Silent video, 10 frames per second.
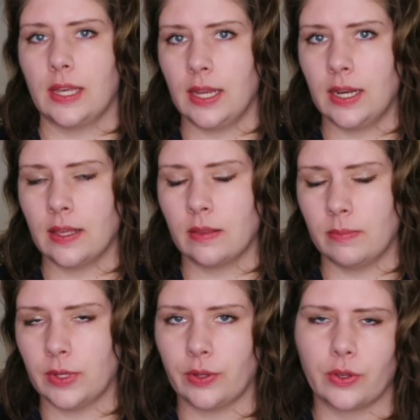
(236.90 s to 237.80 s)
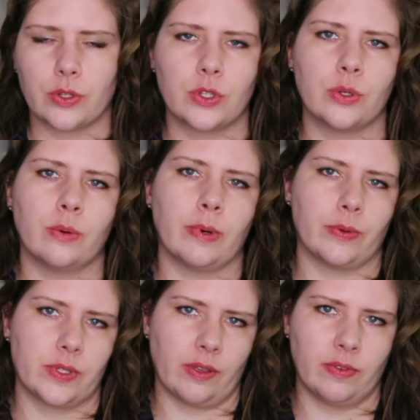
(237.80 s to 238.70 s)
heating the milk to
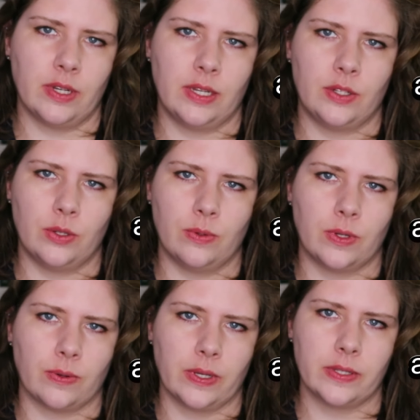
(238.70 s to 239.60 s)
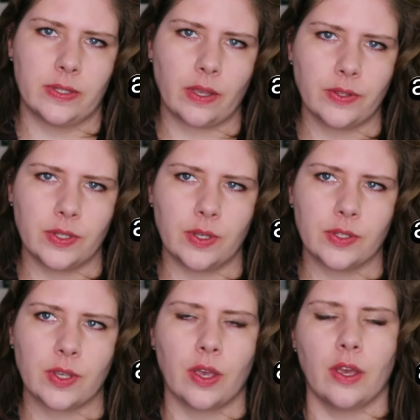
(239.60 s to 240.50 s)
about 72 degrees
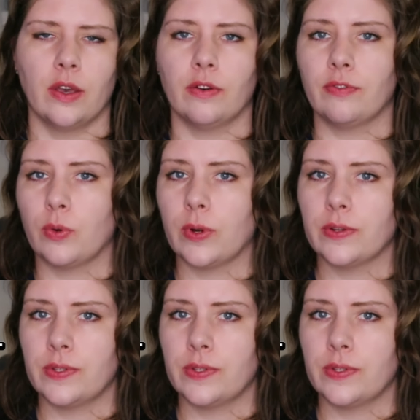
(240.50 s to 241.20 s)
Celsius for